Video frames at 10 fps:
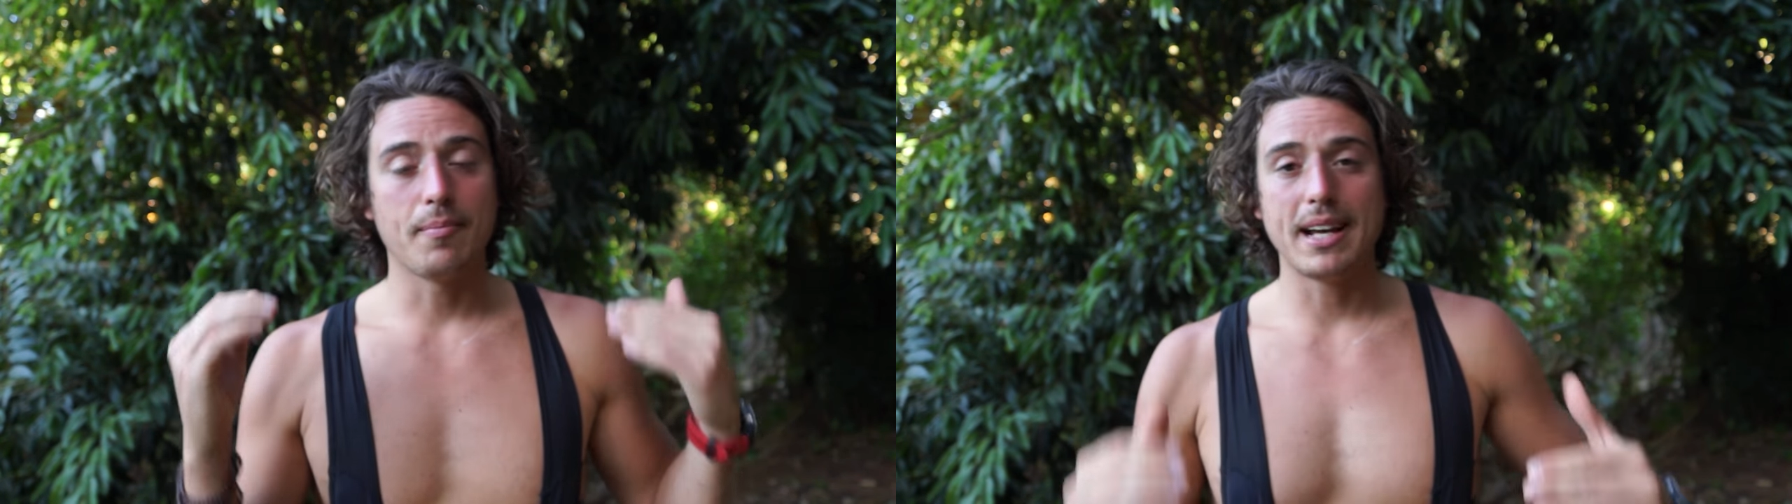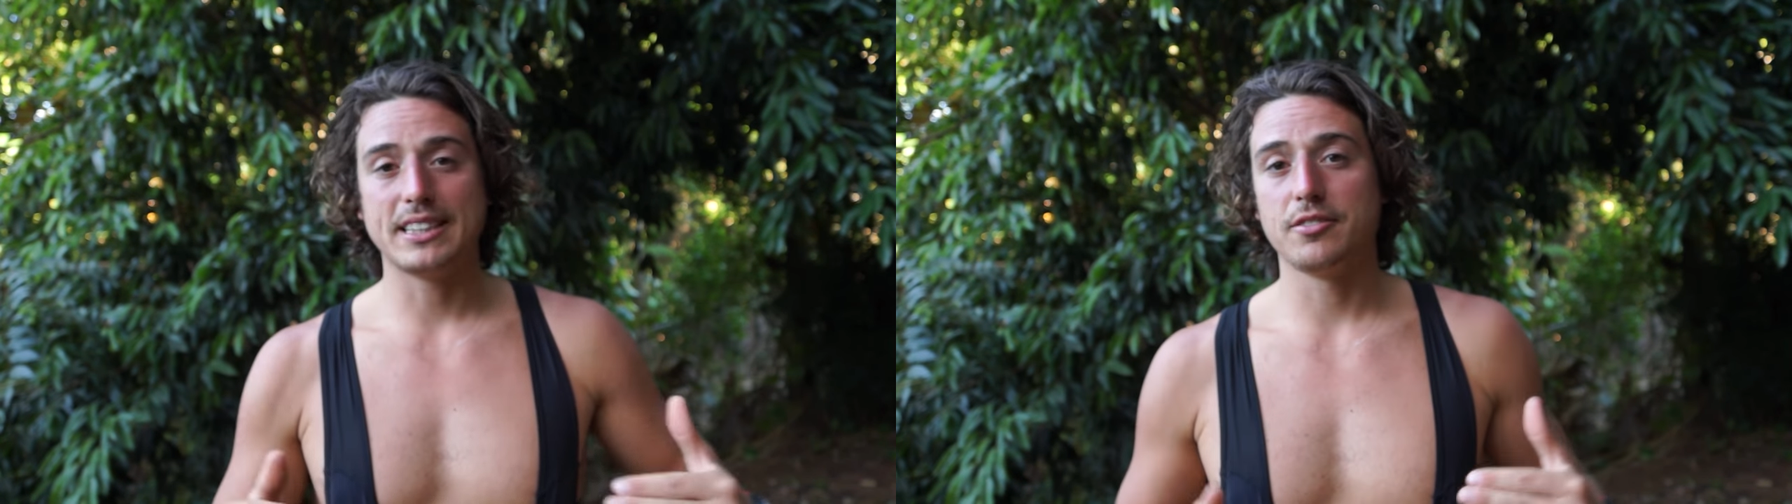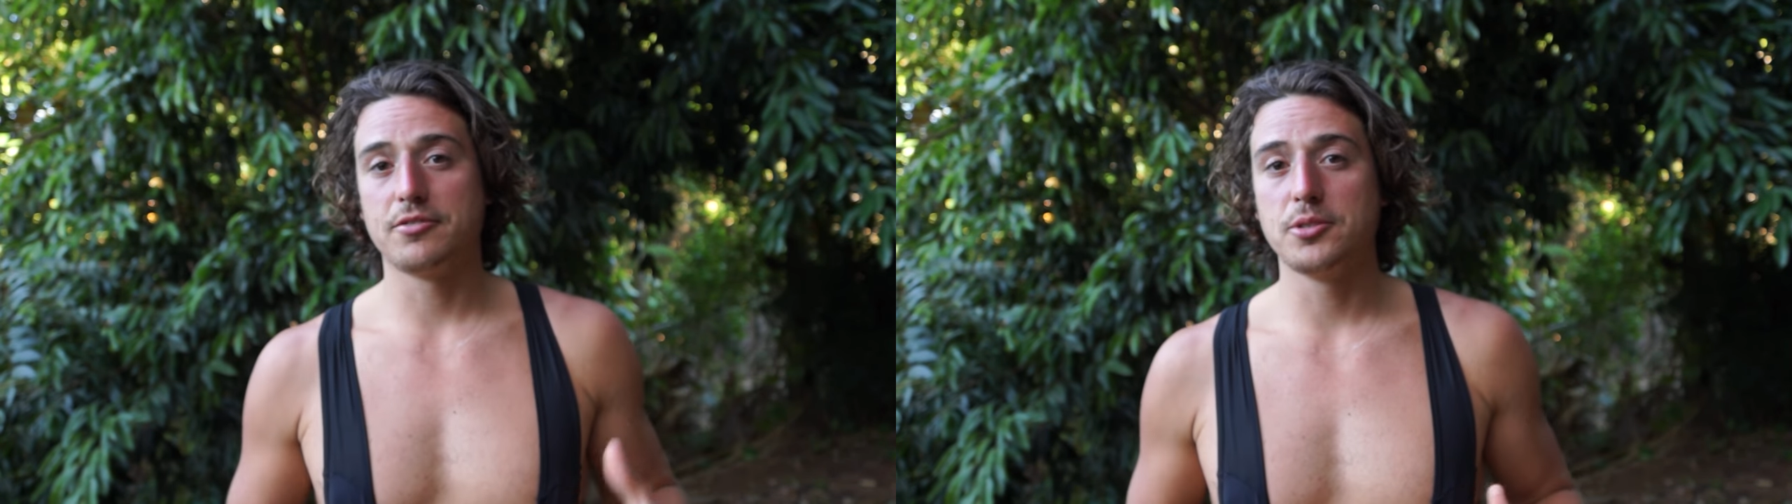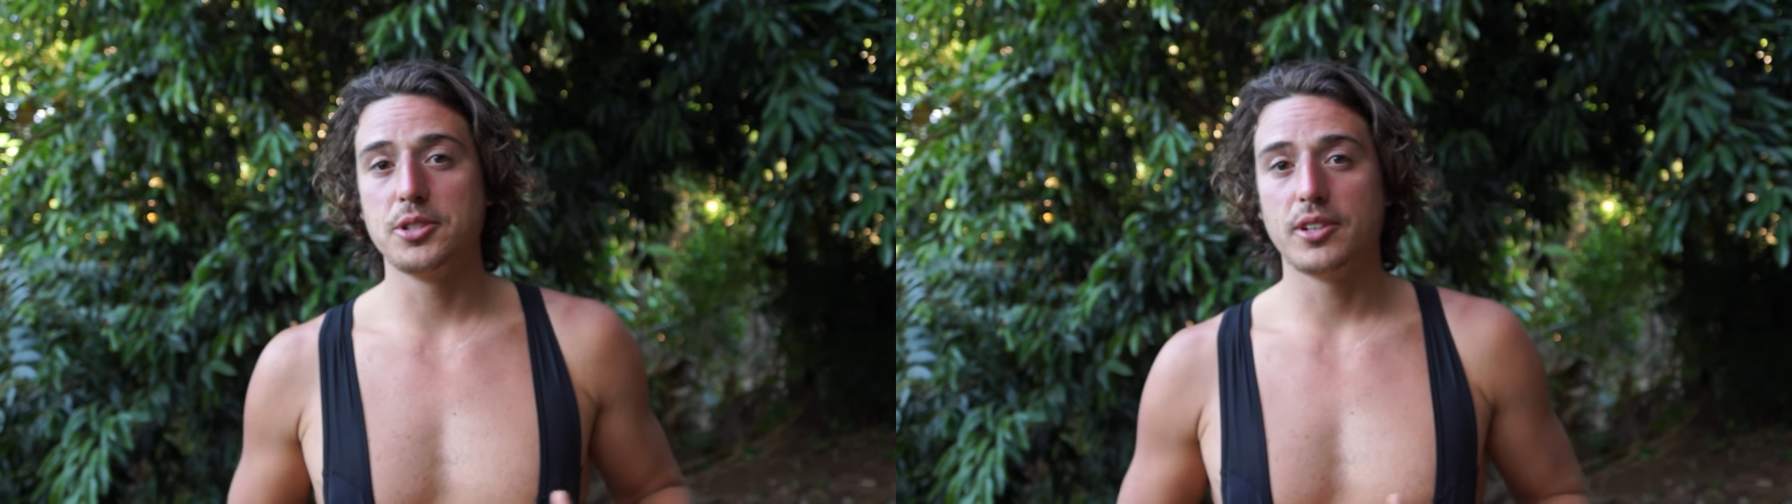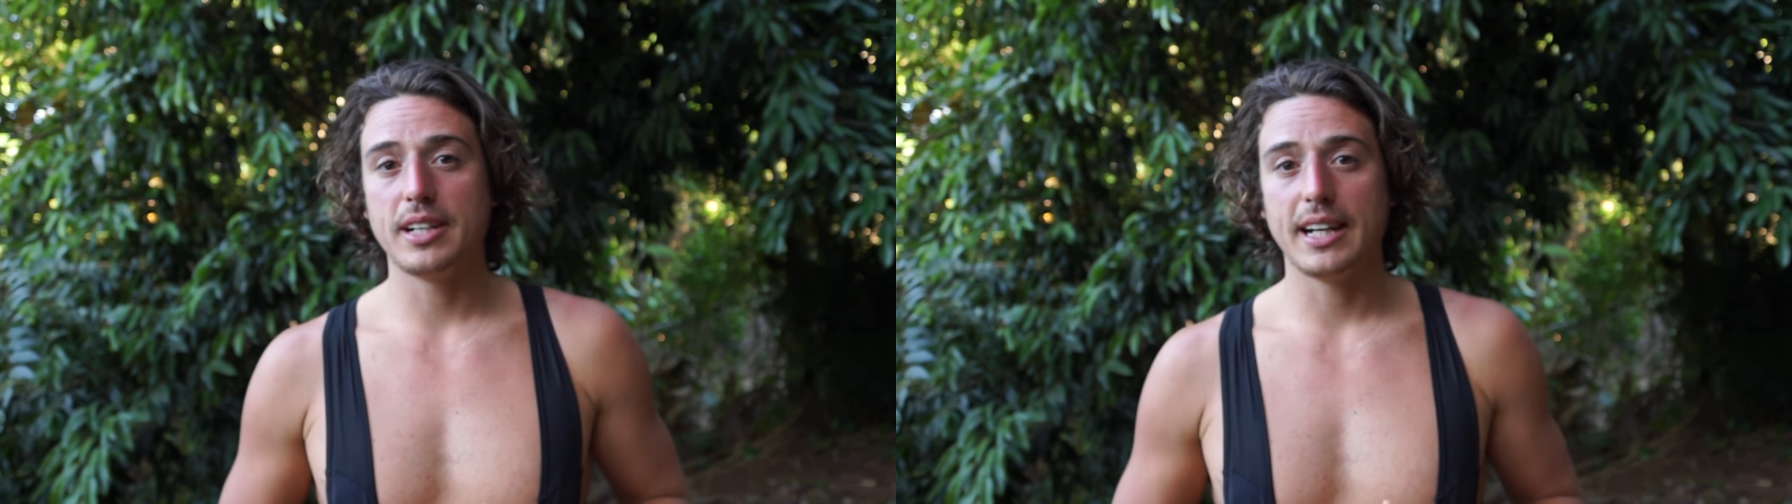amazing
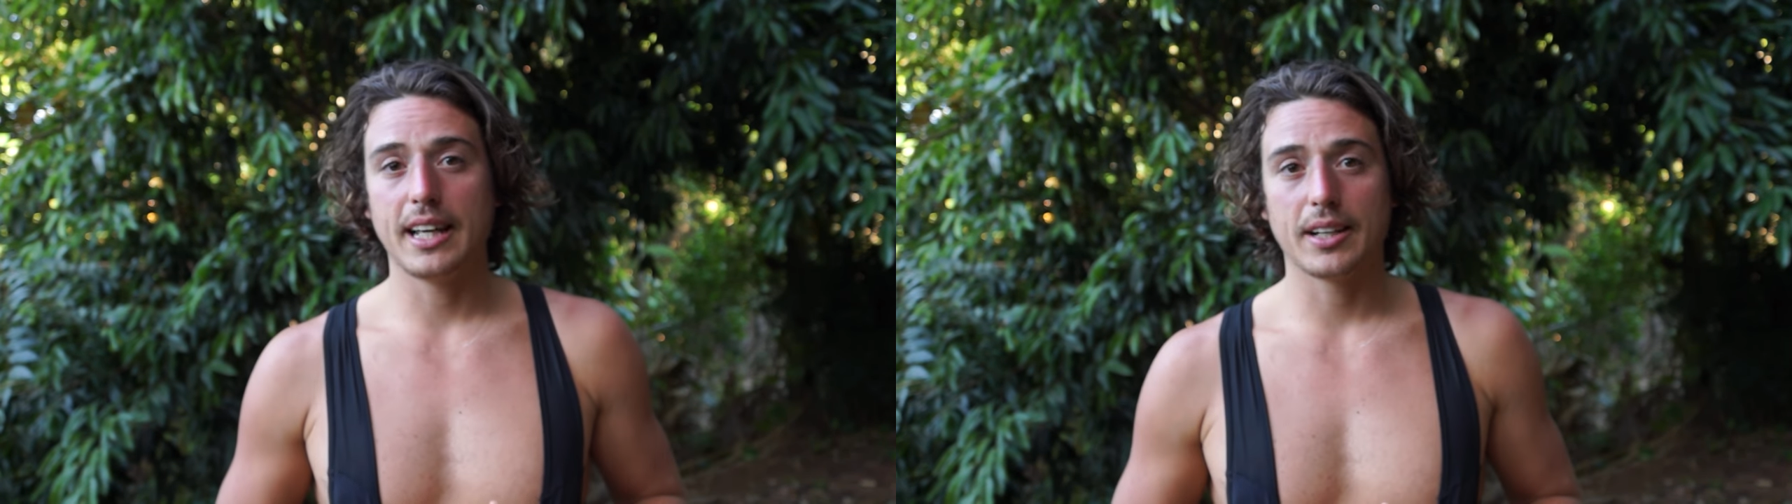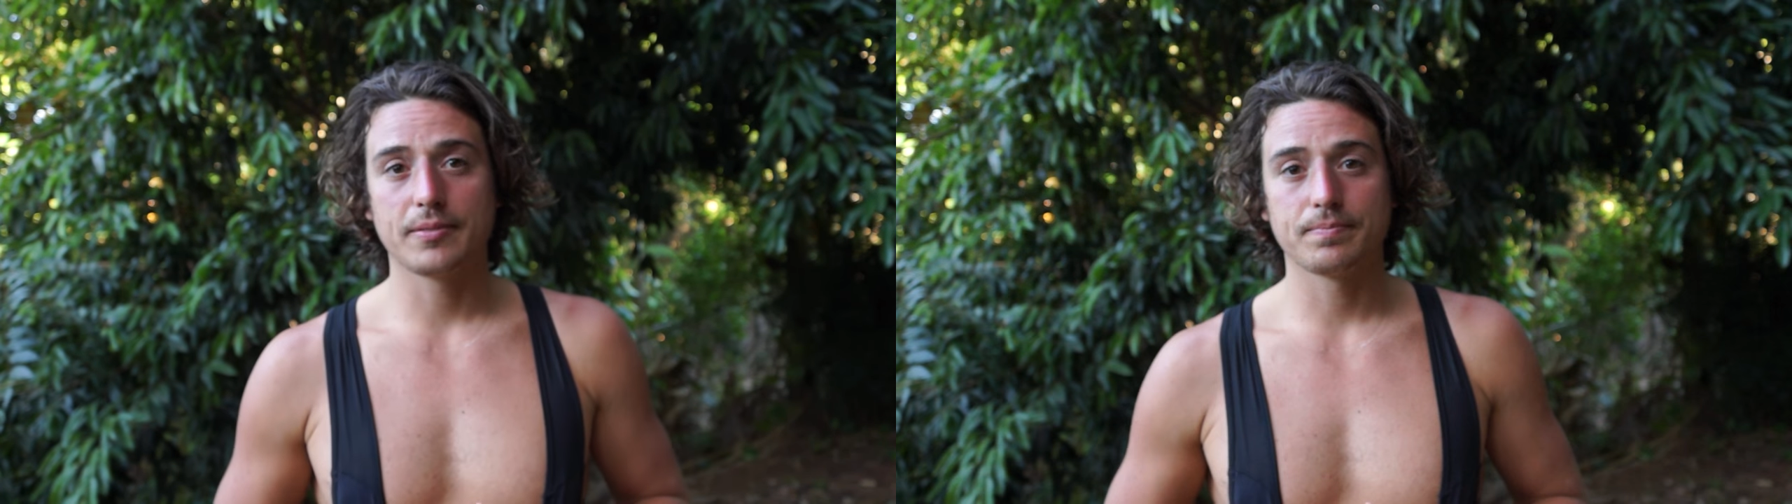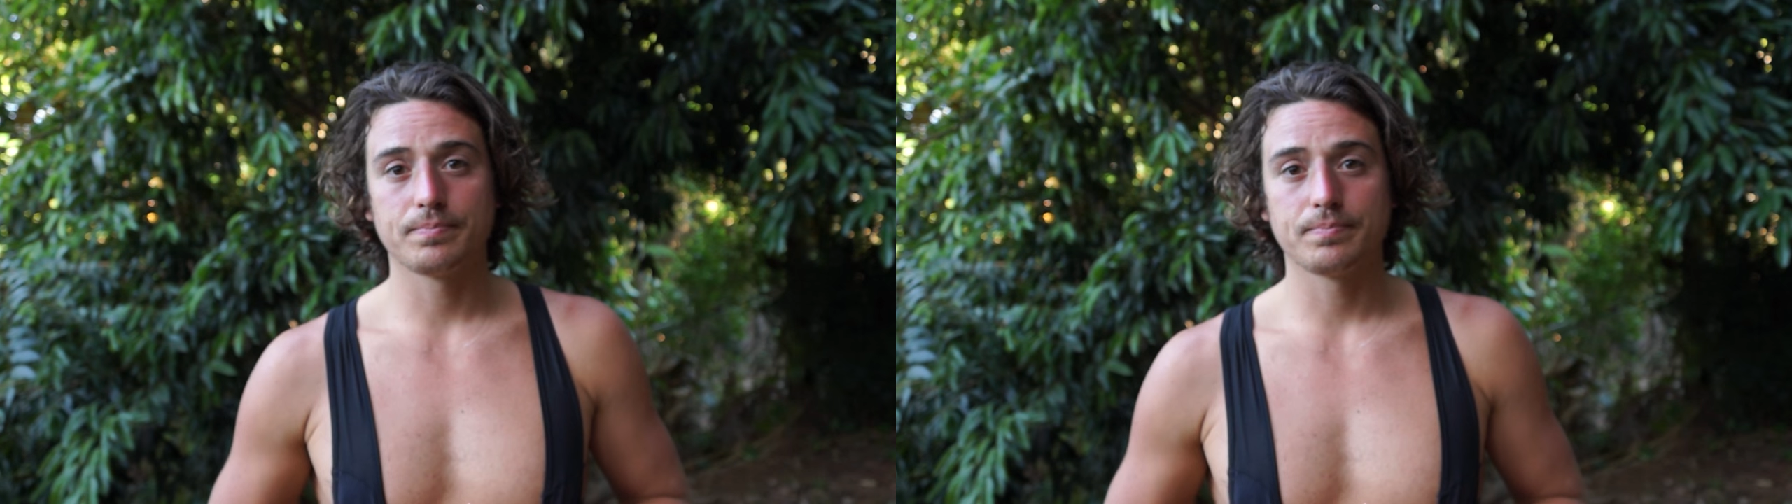food you're eating.